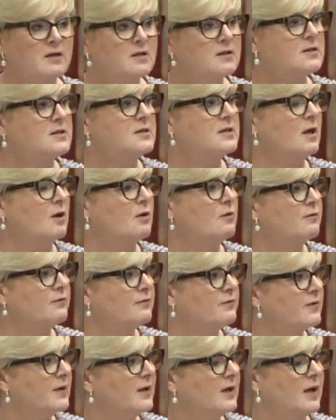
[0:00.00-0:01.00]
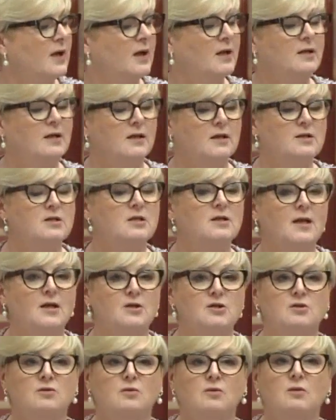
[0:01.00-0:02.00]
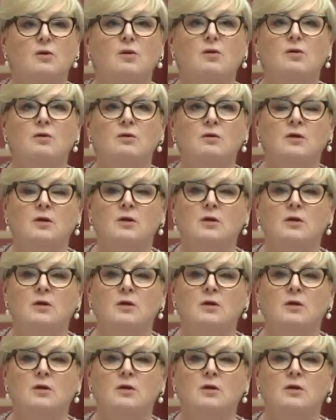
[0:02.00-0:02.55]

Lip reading: itself under international law,